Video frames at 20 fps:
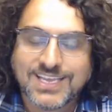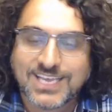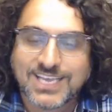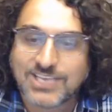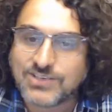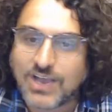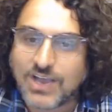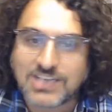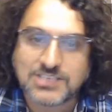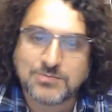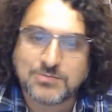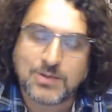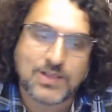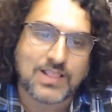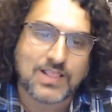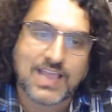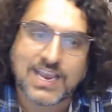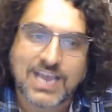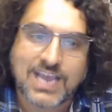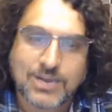he talks about
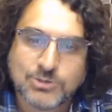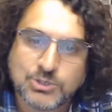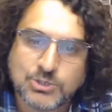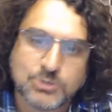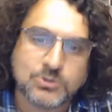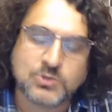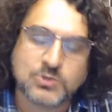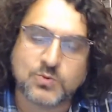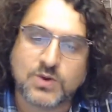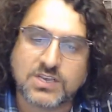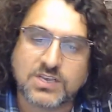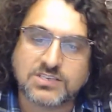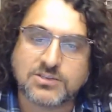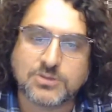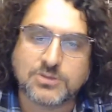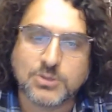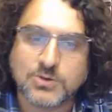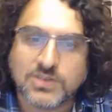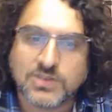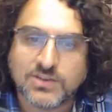like how Jews were
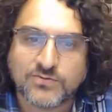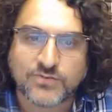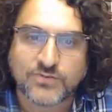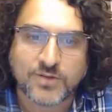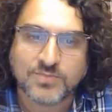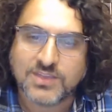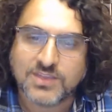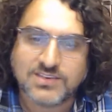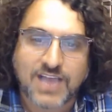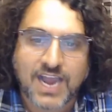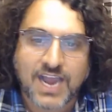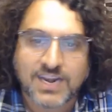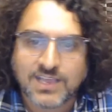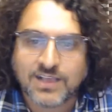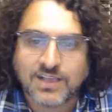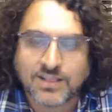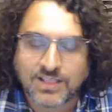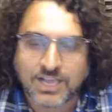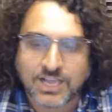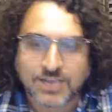excluded from the
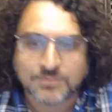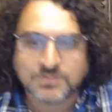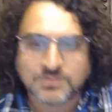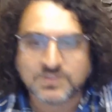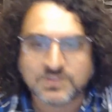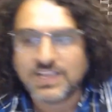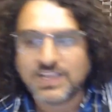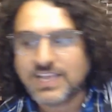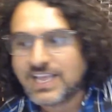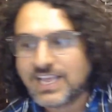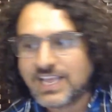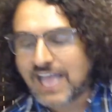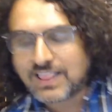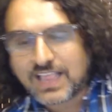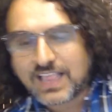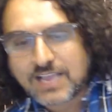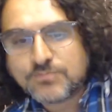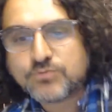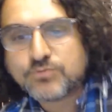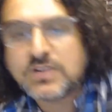dining clubs at
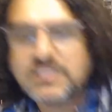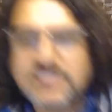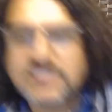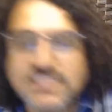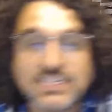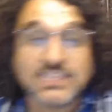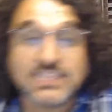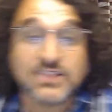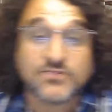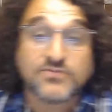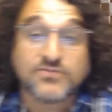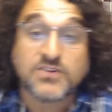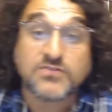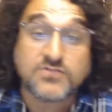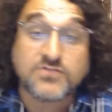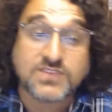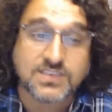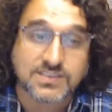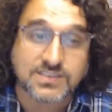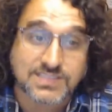like Princeton in the
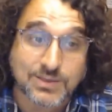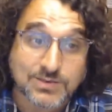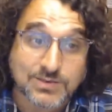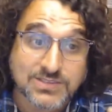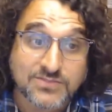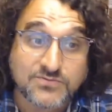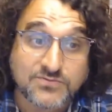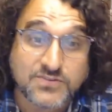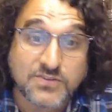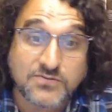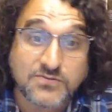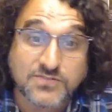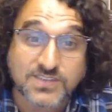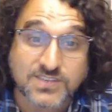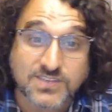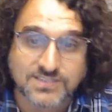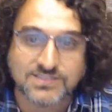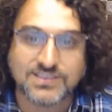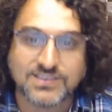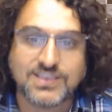50s. That was the
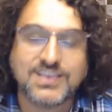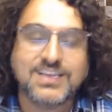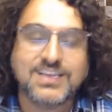50s.